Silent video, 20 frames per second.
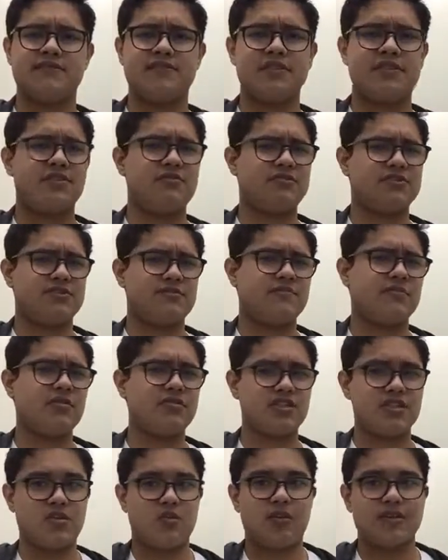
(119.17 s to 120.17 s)
video is
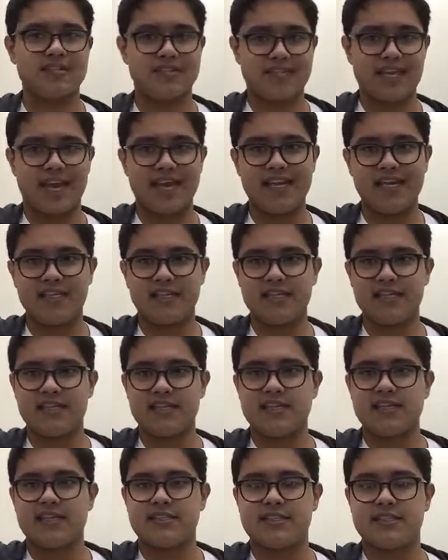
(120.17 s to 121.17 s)
mostly one-sided,
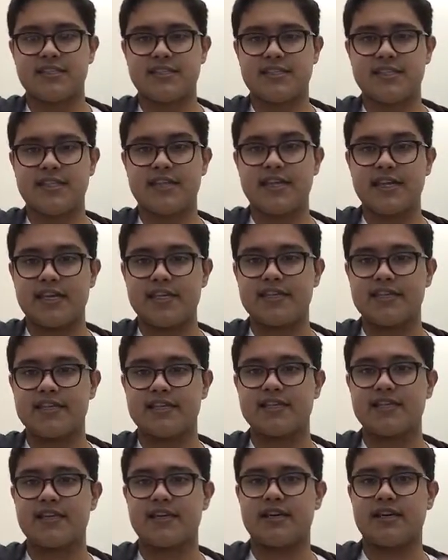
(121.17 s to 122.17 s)
since it
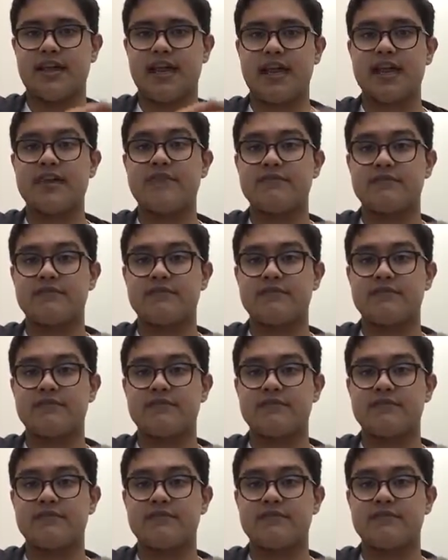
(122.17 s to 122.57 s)
is a